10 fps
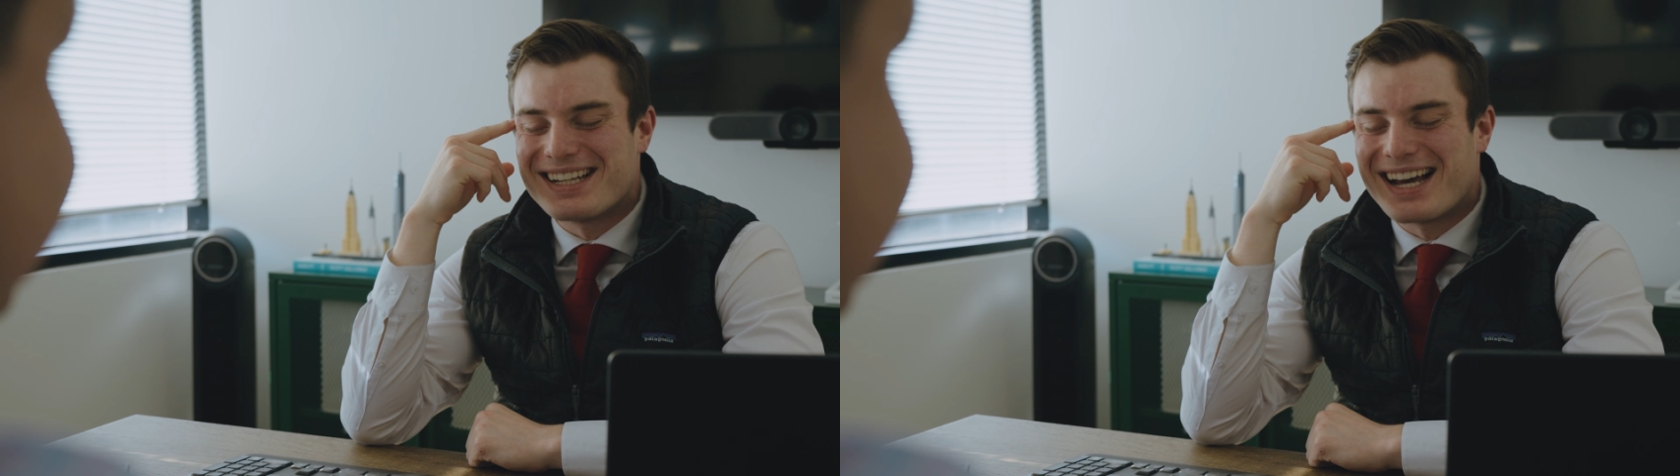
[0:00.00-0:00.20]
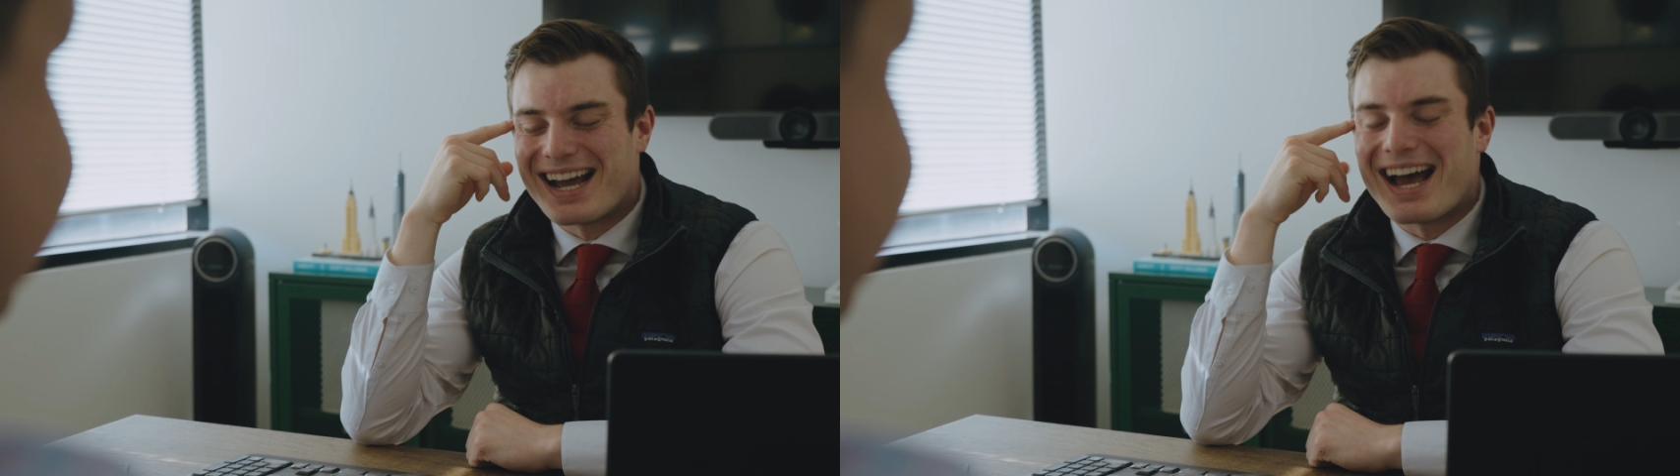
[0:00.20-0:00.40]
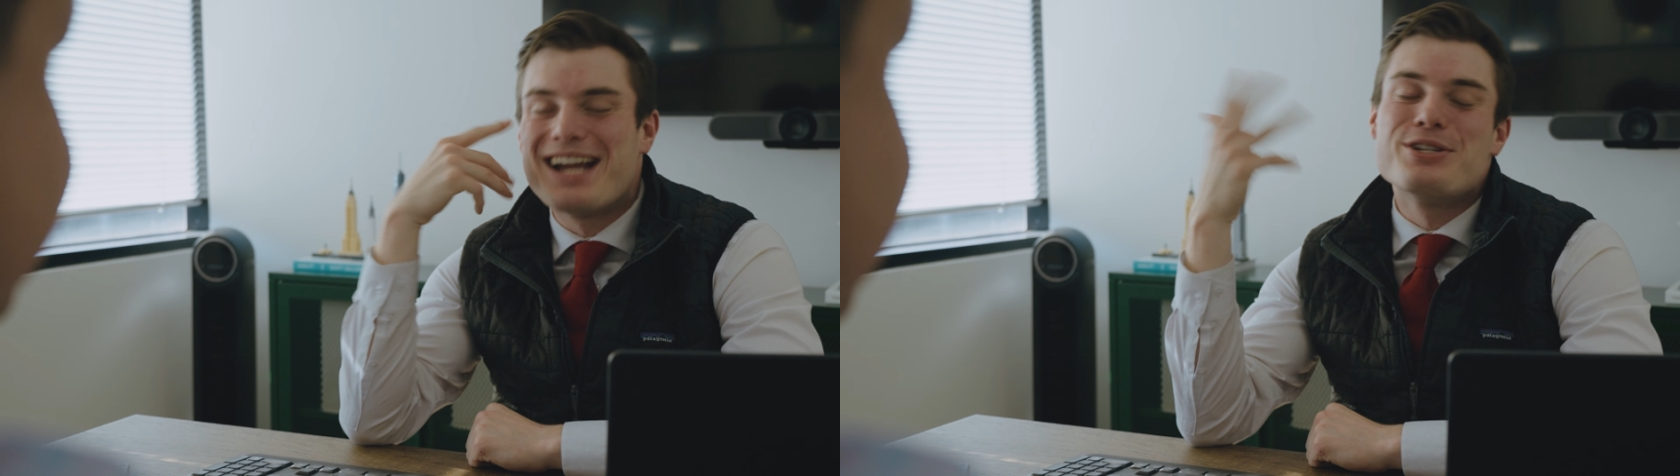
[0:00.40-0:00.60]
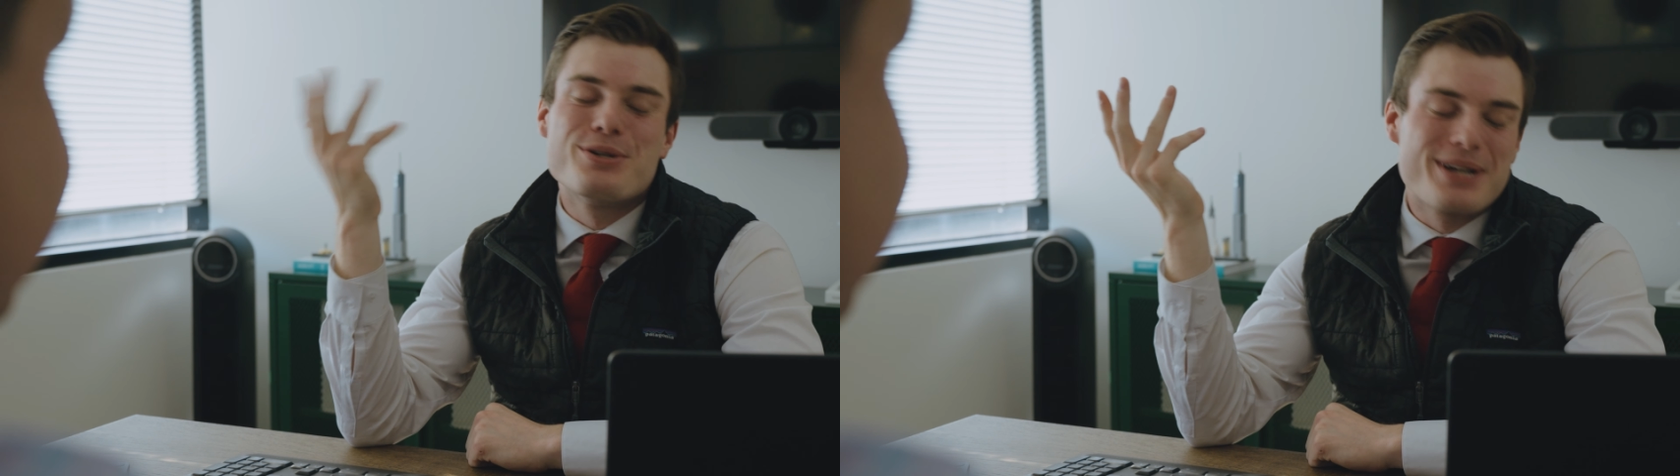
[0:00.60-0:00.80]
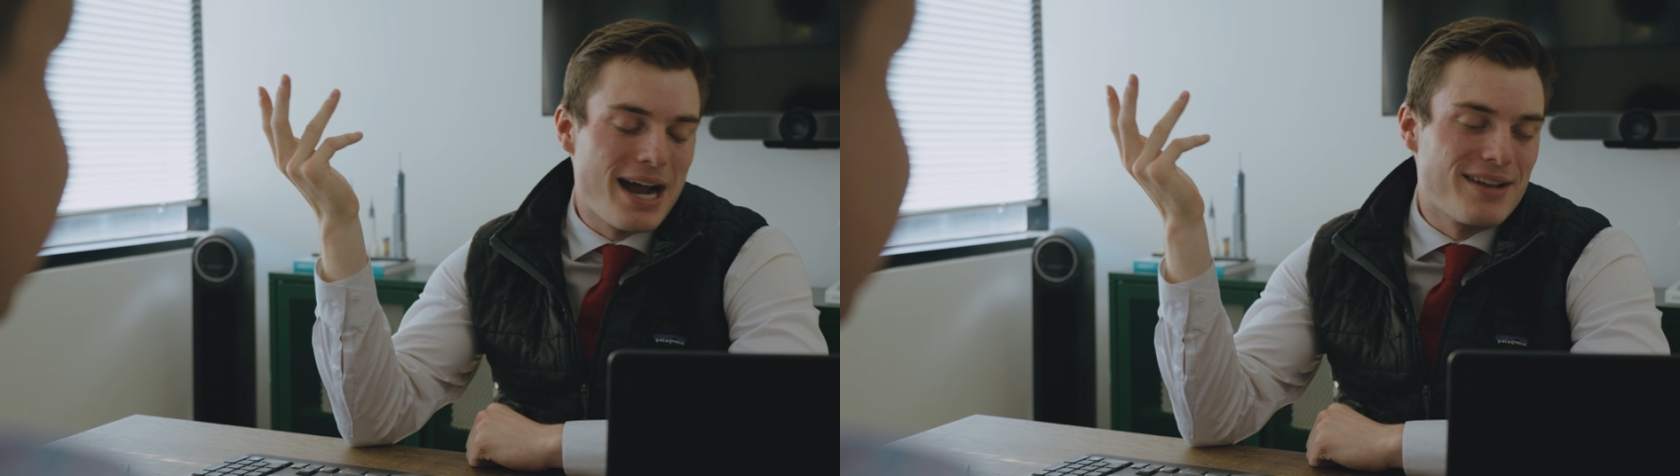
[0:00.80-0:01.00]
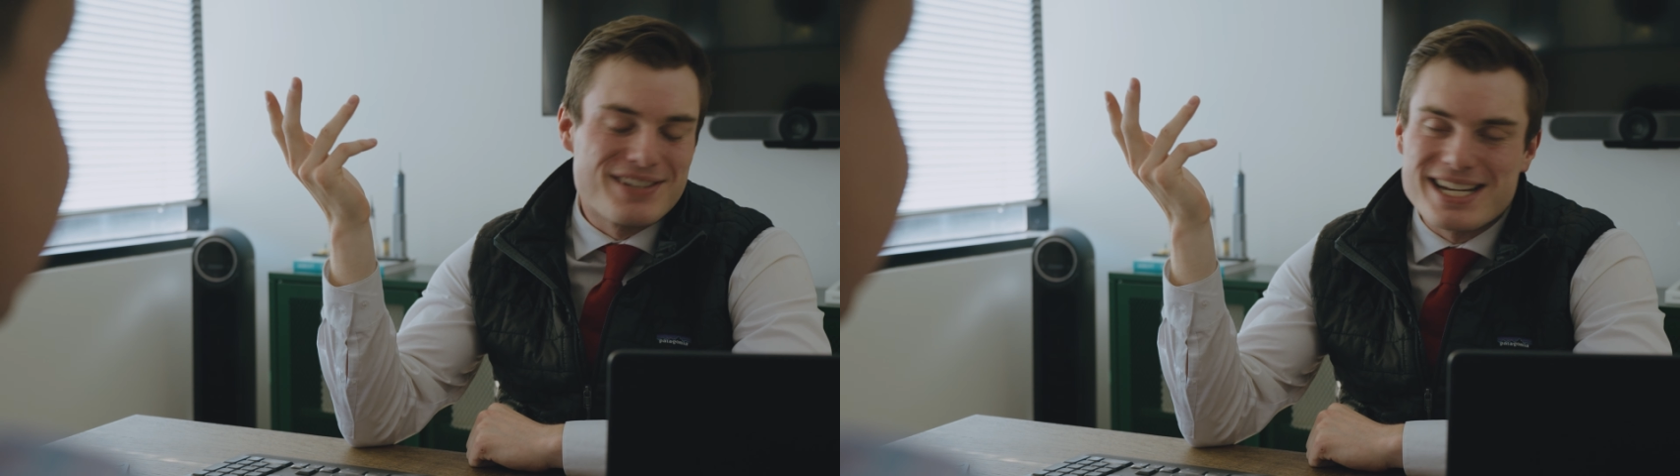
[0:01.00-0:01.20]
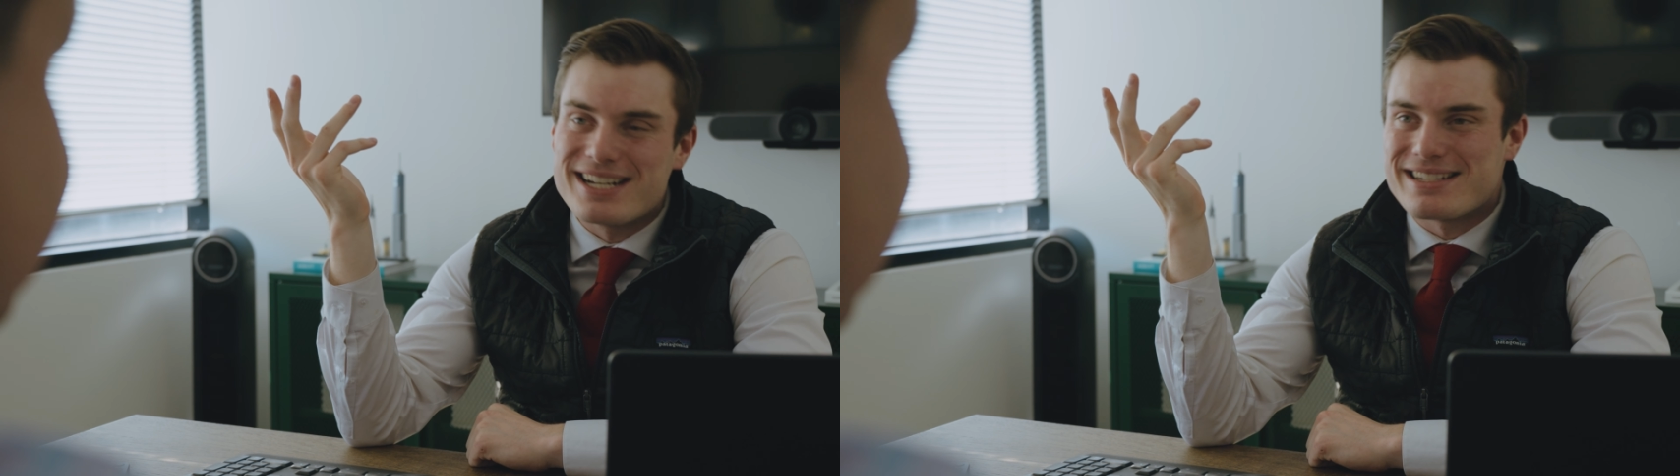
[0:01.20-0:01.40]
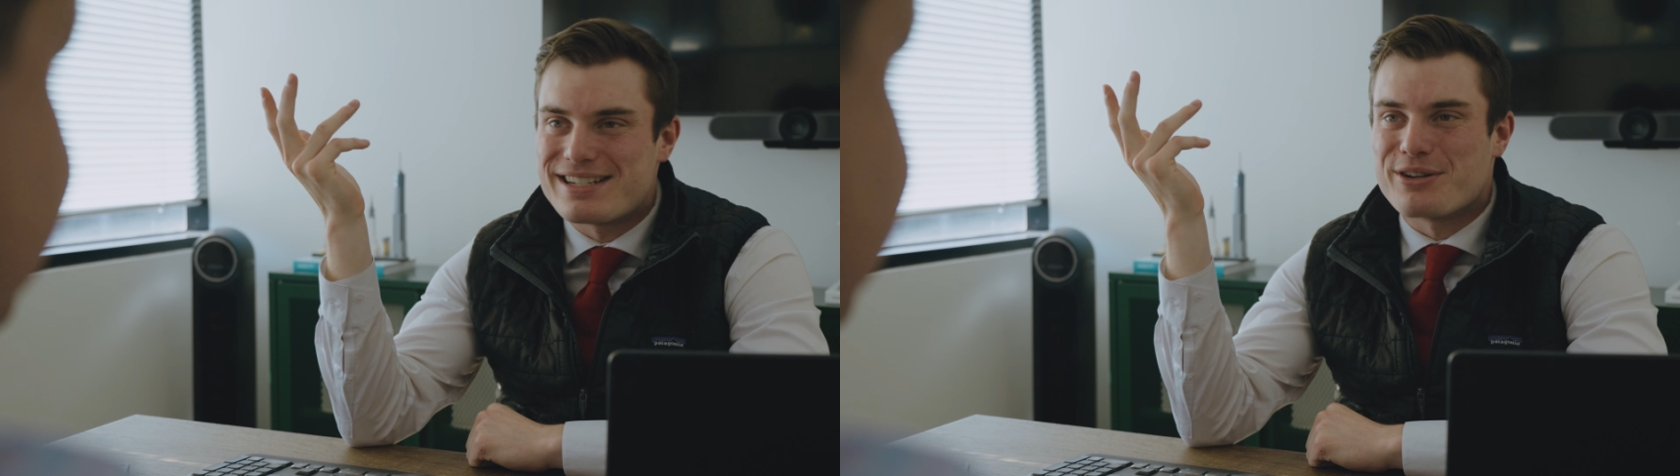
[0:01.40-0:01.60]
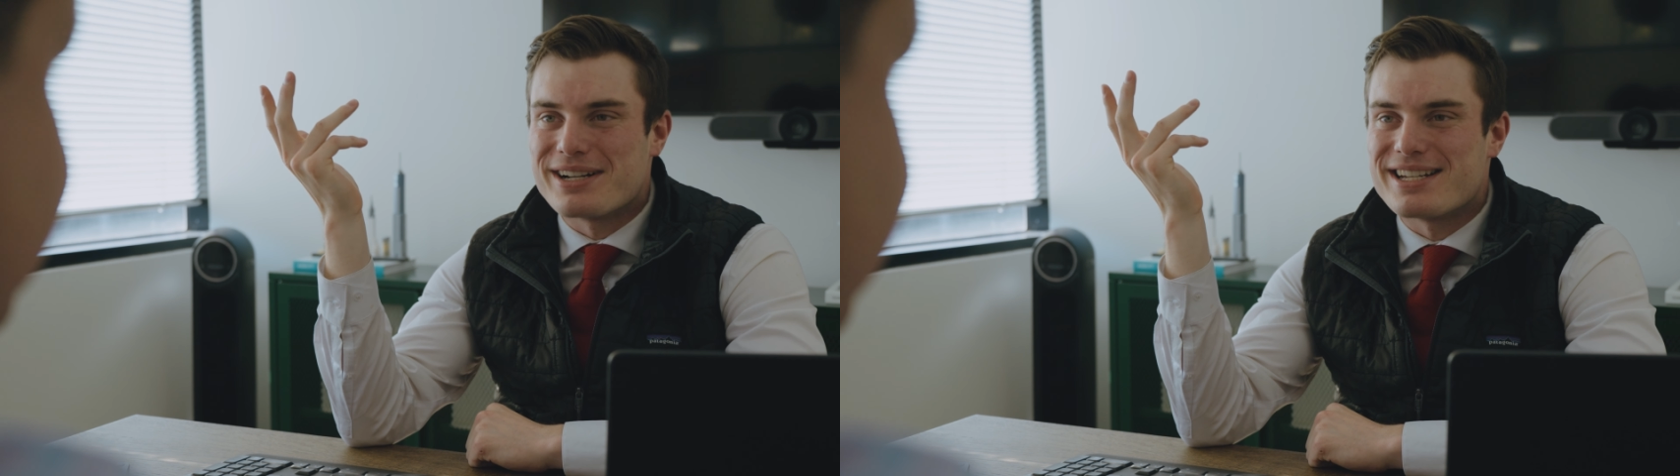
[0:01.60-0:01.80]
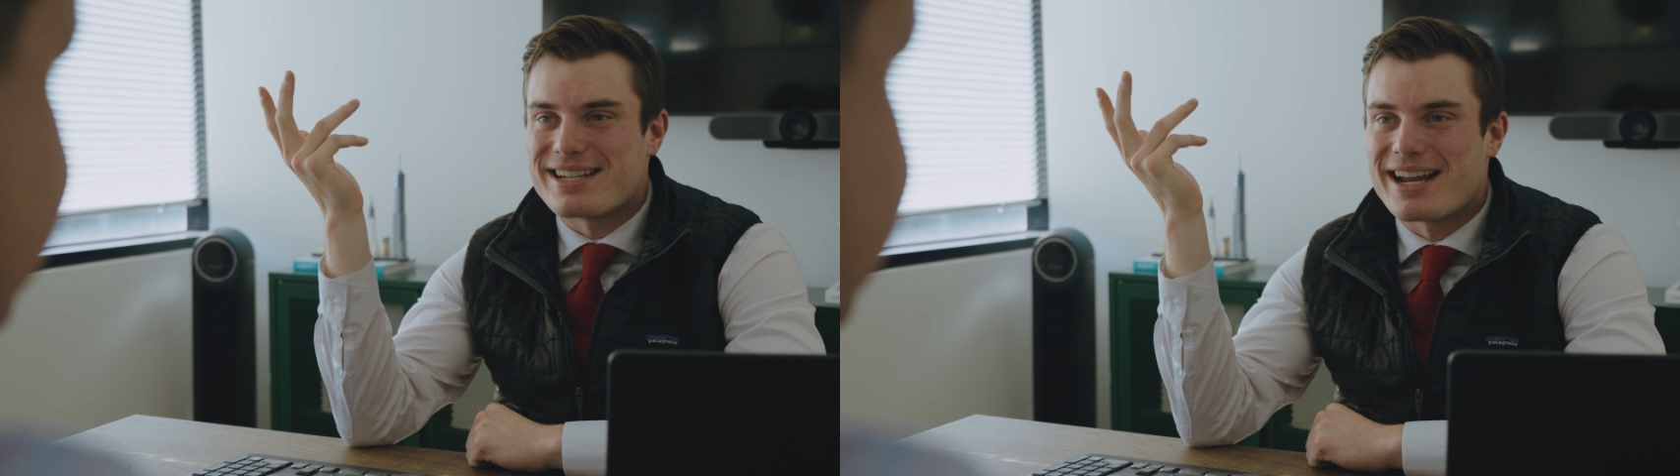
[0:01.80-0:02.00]
I, I do kind of need a
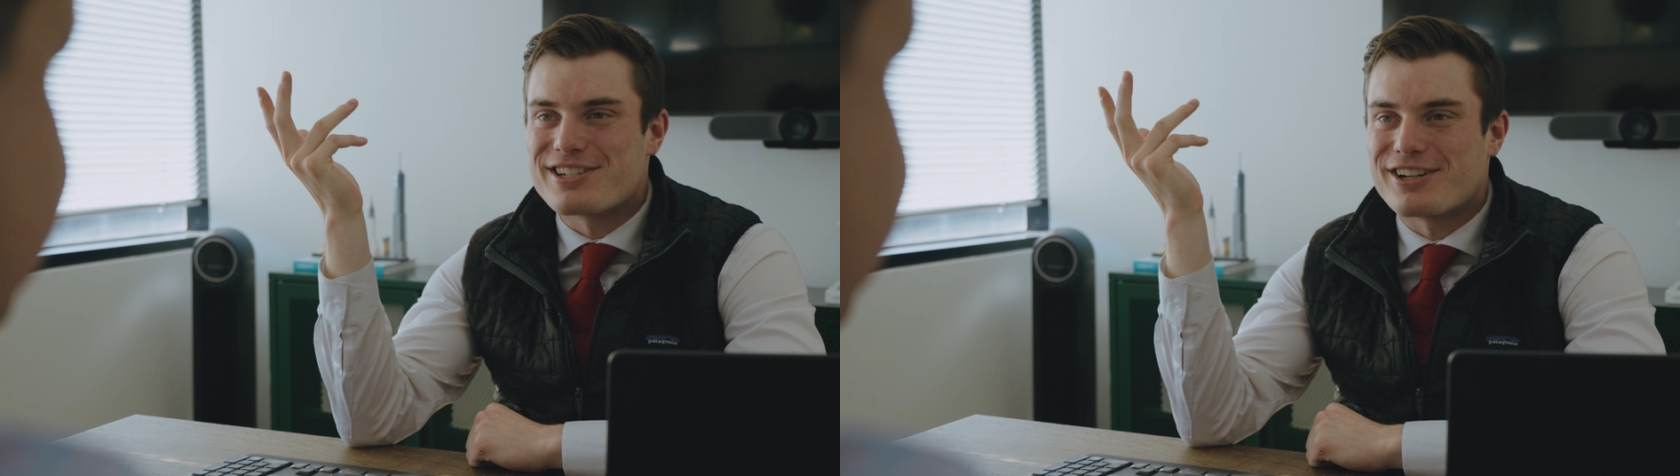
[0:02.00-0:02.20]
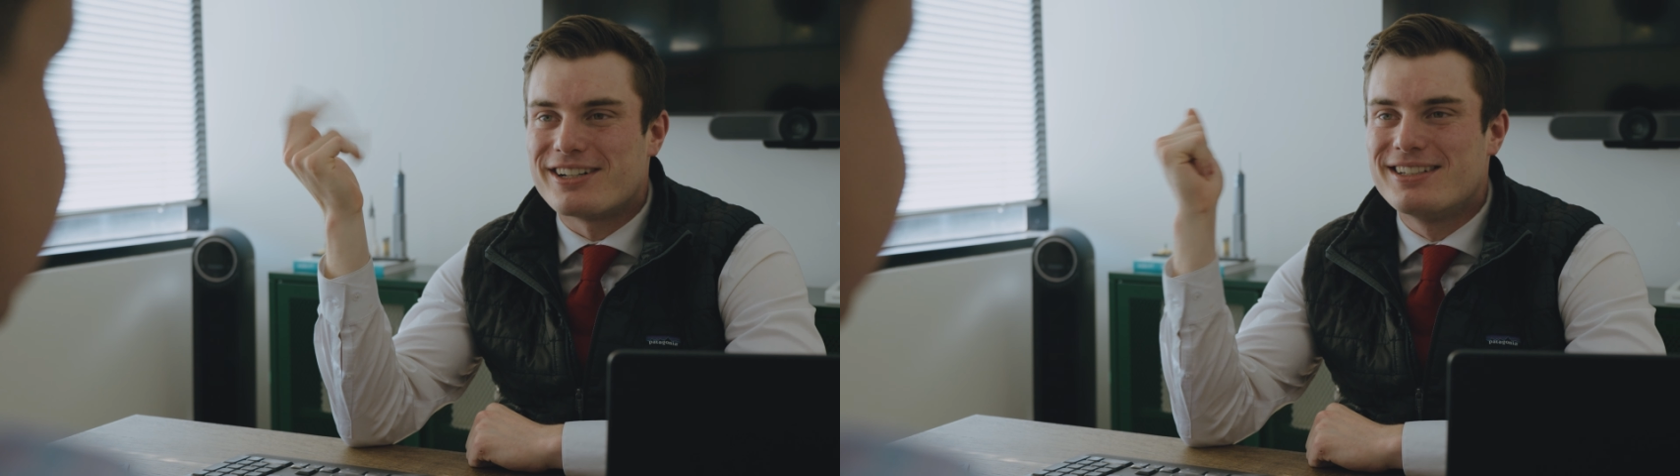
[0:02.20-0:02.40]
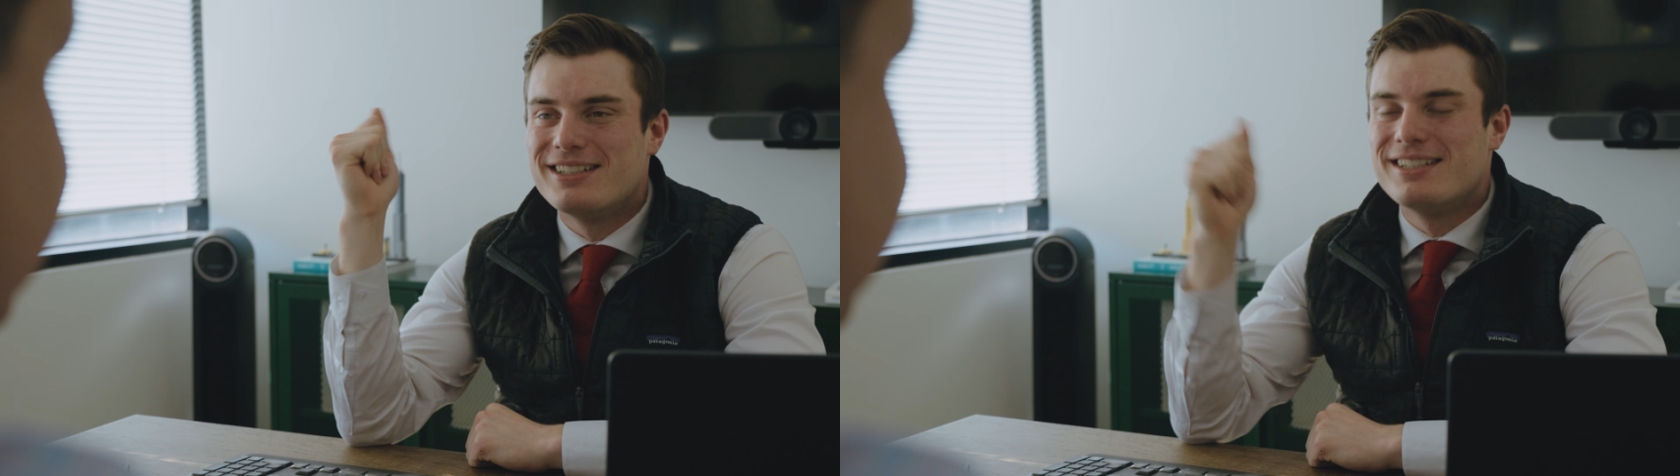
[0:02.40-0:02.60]
serious answer.